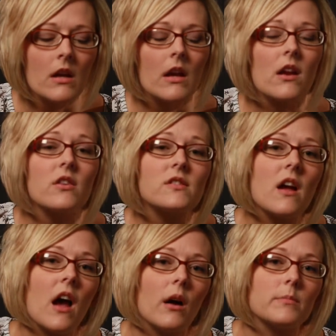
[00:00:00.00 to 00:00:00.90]
It also
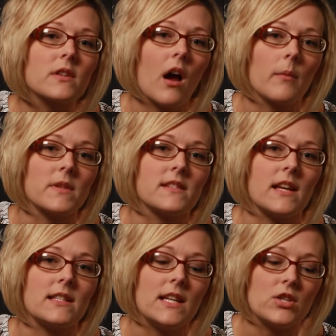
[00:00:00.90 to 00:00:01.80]
helped
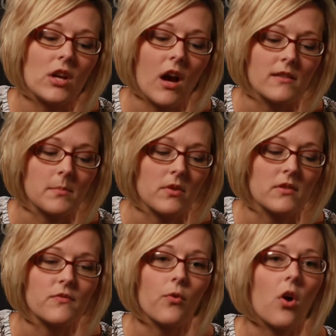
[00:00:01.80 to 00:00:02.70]
compensate teaching
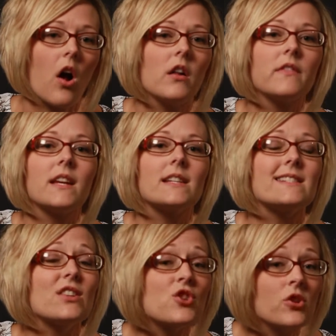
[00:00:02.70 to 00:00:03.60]
hospitals for all of the
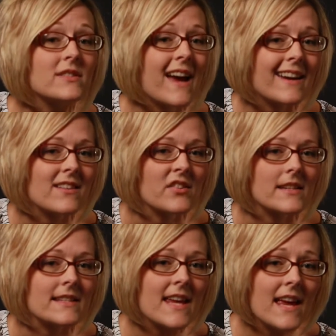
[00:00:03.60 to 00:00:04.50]
additional
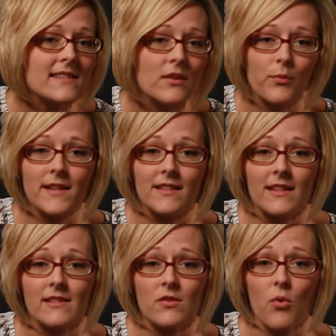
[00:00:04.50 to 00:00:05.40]
diagnostic tests that
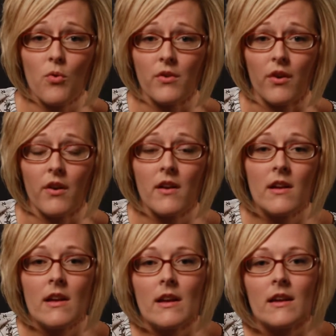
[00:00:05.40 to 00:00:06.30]
residents order.
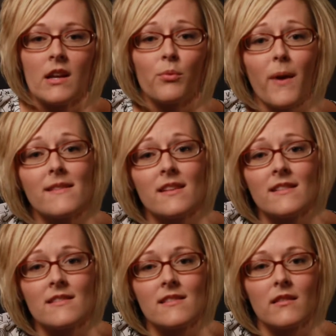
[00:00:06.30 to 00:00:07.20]
Now,
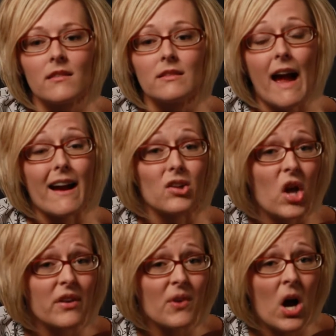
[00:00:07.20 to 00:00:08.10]
residents lack a
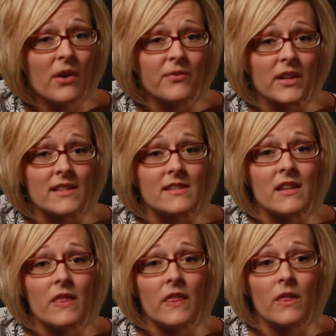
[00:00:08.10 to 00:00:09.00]
lot of confidence
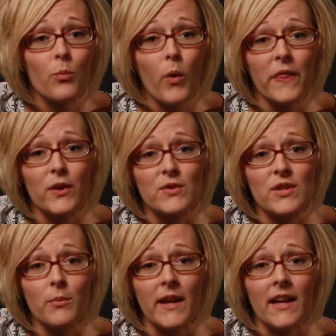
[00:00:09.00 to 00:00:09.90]
in what they're
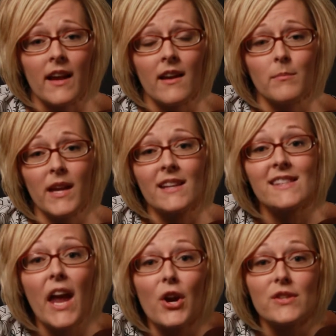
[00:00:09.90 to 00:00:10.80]
doing because
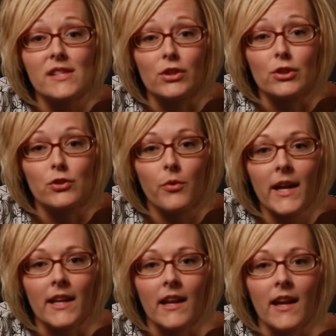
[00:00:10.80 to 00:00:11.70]
they are still in
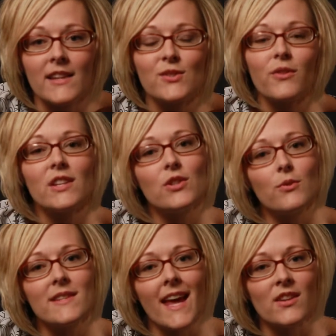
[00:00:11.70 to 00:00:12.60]
training, and so they do
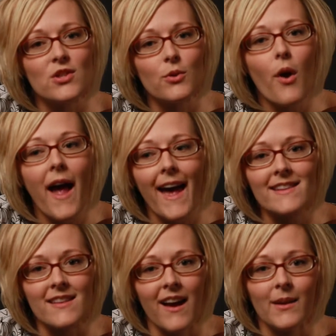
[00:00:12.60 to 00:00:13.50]
tend to, at
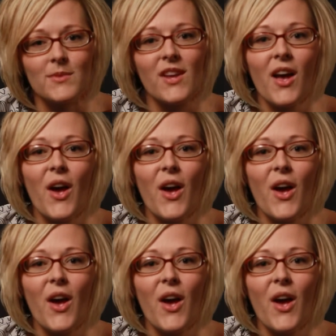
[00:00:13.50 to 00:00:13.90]
times,